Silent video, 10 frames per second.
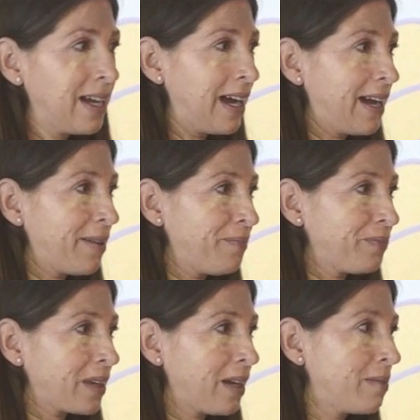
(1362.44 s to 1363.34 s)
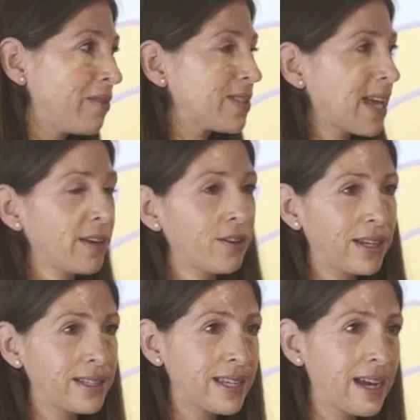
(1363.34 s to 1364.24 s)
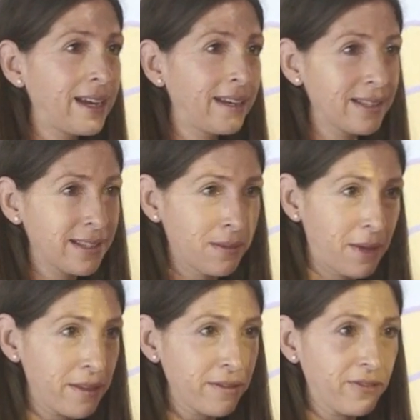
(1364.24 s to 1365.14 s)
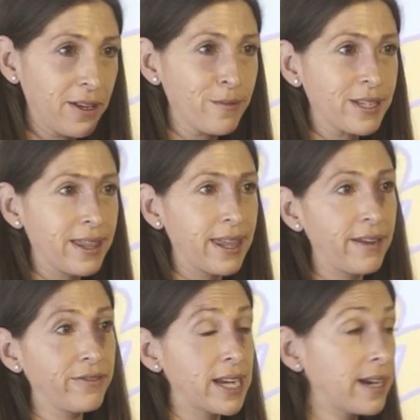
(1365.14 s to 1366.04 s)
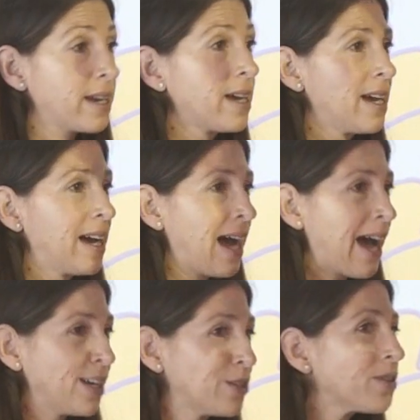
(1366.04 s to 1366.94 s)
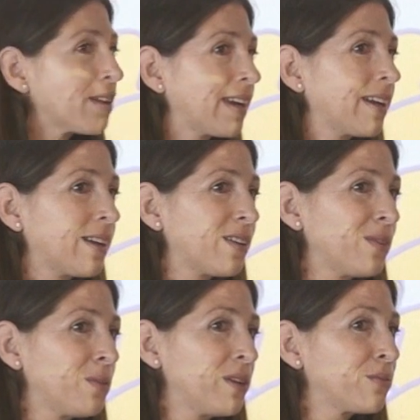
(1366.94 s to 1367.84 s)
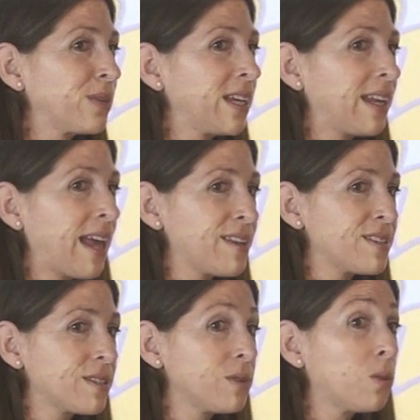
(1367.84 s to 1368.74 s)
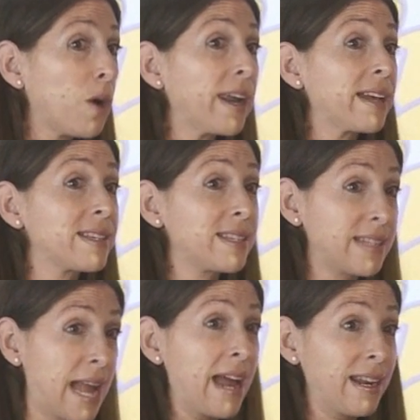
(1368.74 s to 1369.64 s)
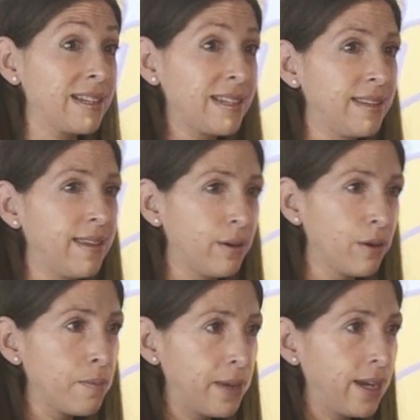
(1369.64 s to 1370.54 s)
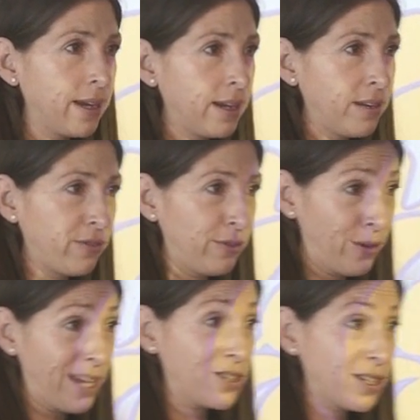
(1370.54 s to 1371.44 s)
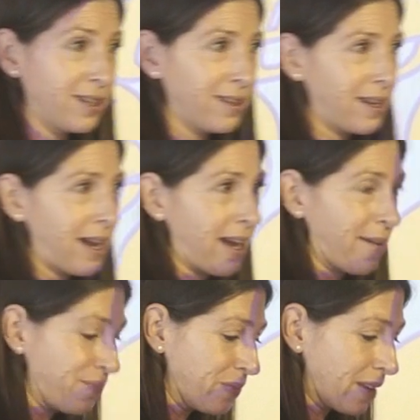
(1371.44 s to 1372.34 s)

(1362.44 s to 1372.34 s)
um, and with Zionatan and some other films that they have done, I don't think we realize to what extent they were big and influential um,